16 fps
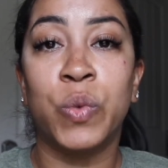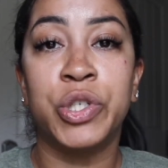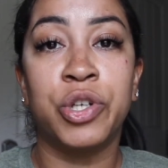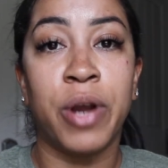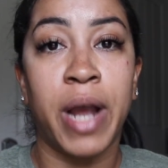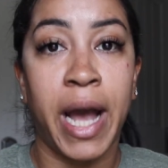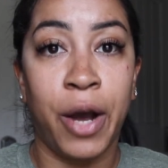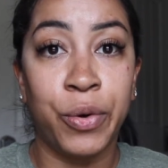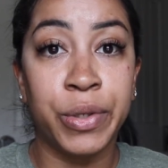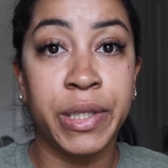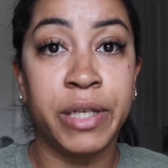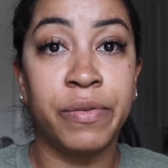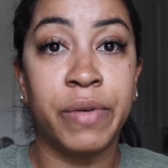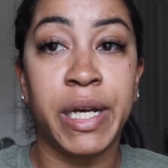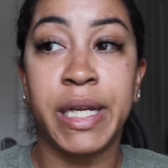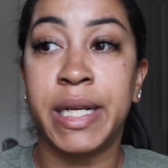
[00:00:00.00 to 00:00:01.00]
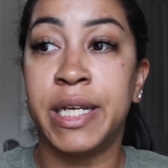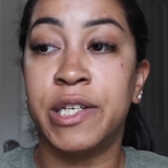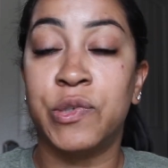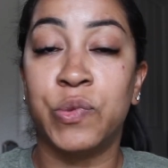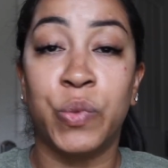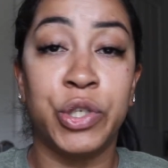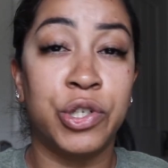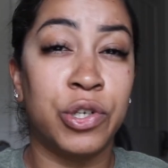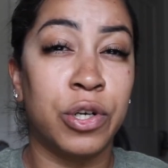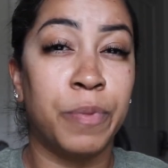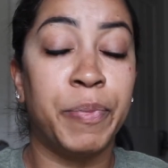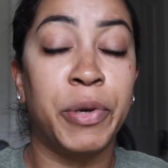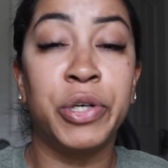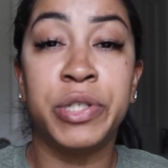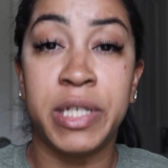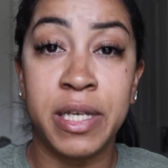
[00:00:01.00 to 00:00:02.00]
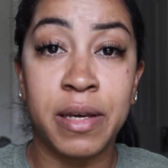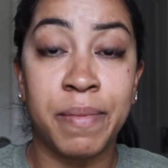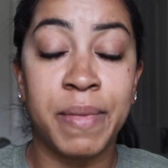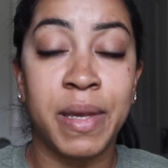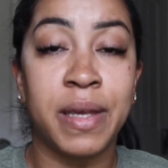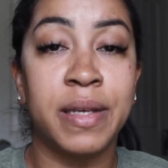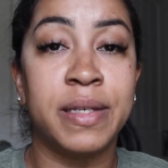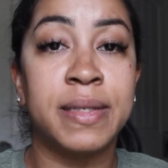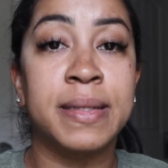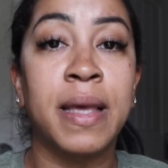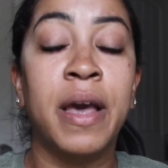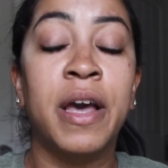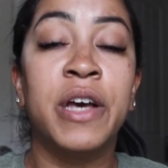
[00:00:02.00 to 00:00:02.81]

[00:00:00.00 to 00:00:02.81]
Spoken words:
what your hourly rate is, what your per diem is,